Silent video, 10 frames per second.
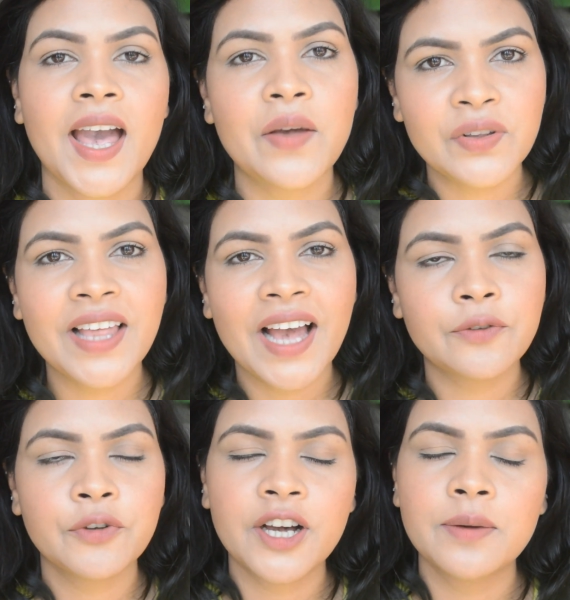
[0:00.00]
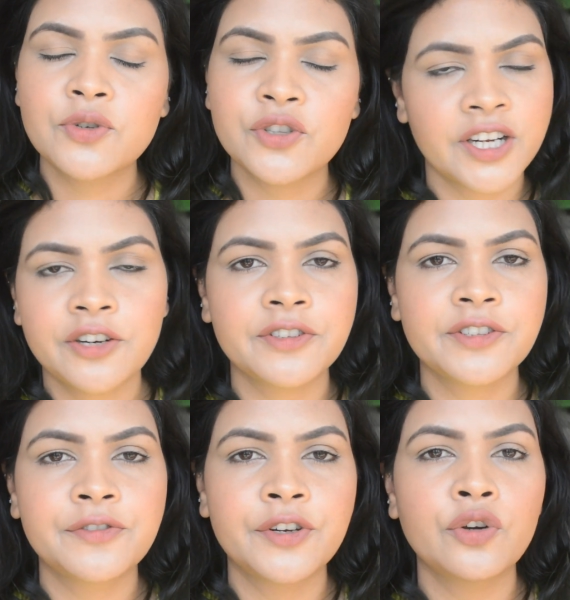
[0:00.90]
And with that, we come to the end of
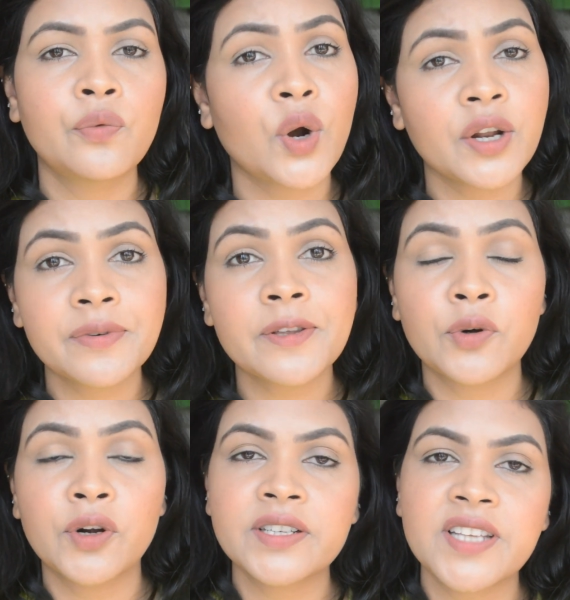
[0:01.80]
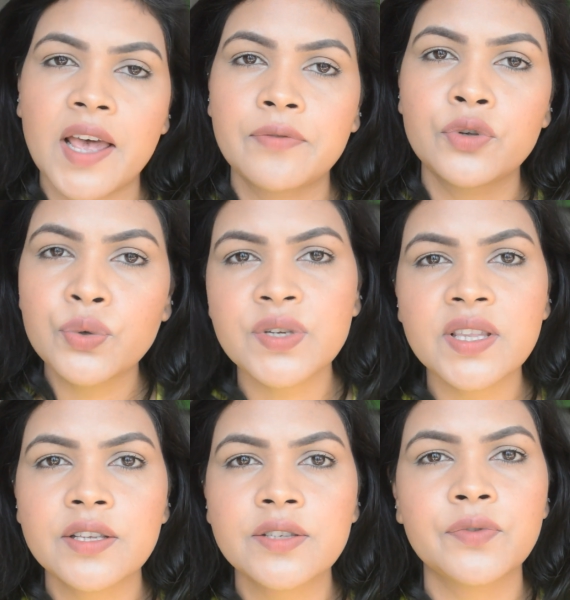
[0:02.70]
this video. Whatever the products I have used
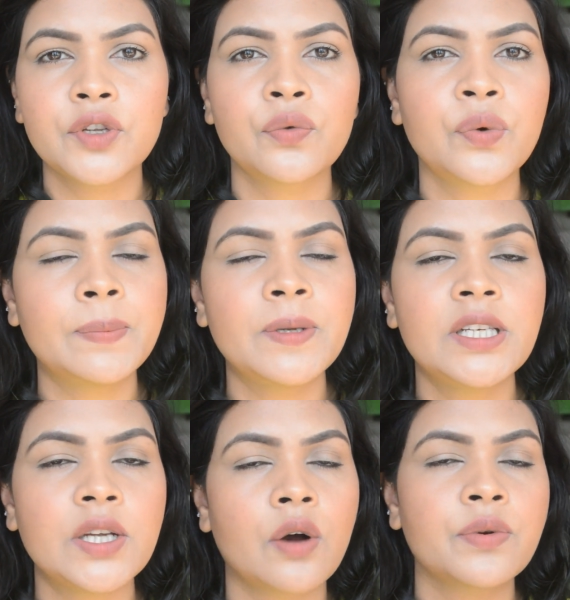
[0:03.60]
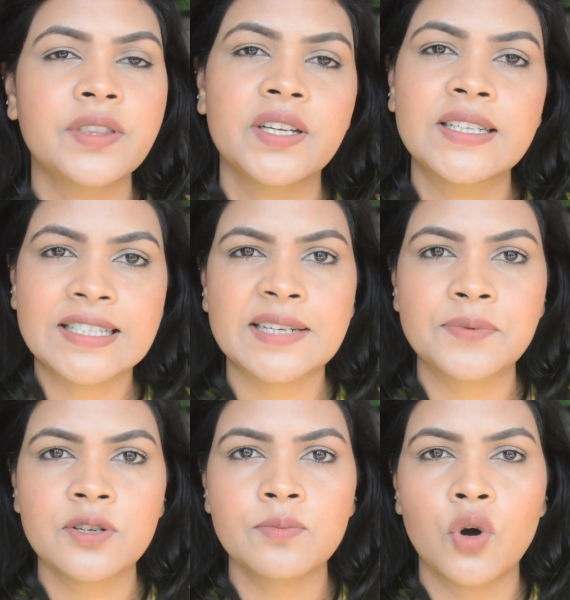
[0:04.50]
in this video will be down in the
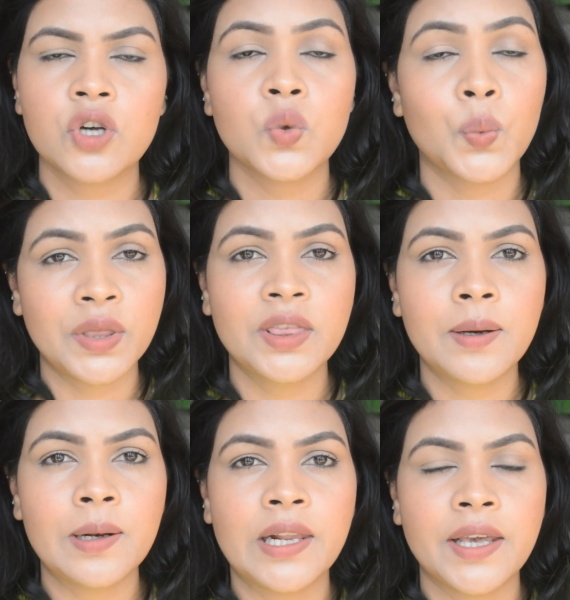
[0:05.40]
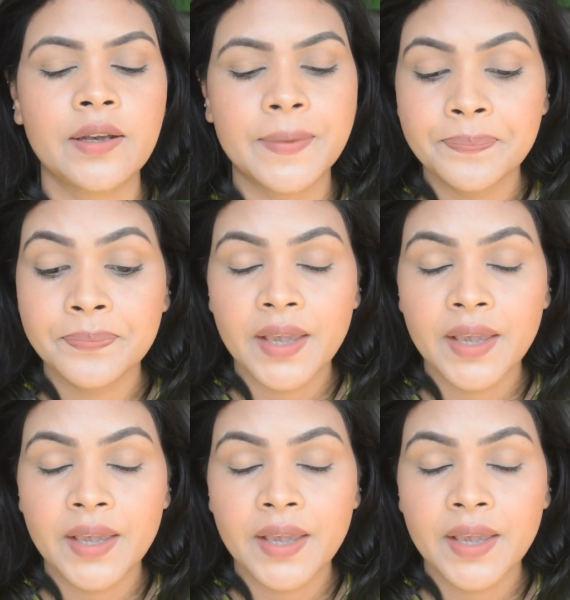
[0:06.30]
description box with the link.